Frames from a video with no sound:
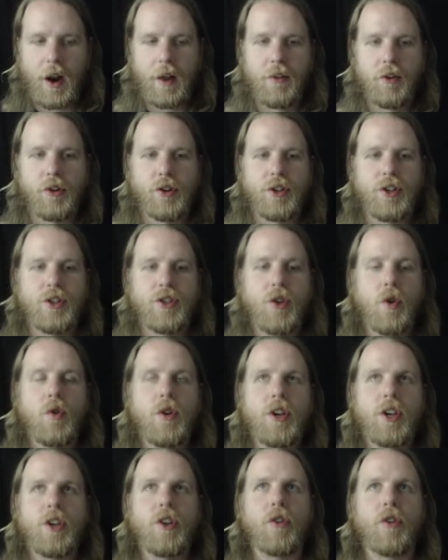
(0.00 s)
And they're just so
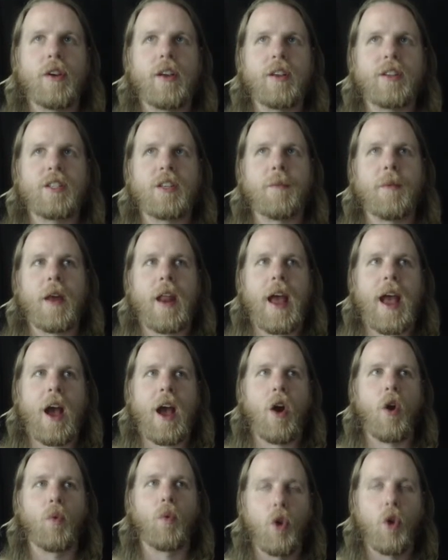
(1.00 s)
curious about
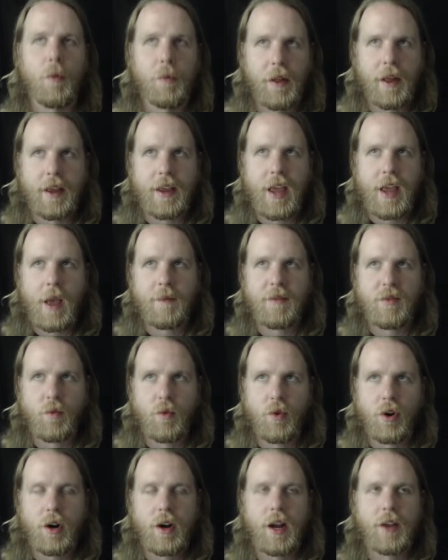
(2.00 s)
how role-playing games
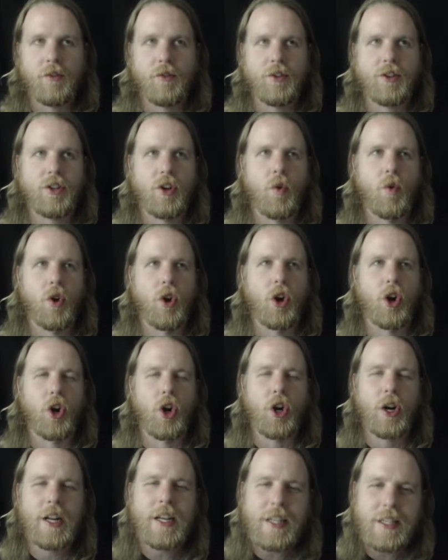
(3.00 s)
work, and they're so
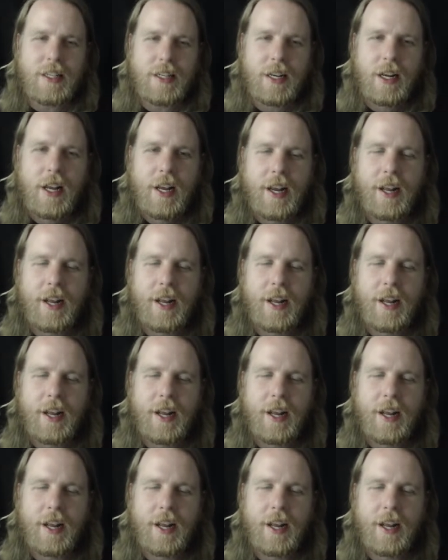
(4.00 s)
earnest.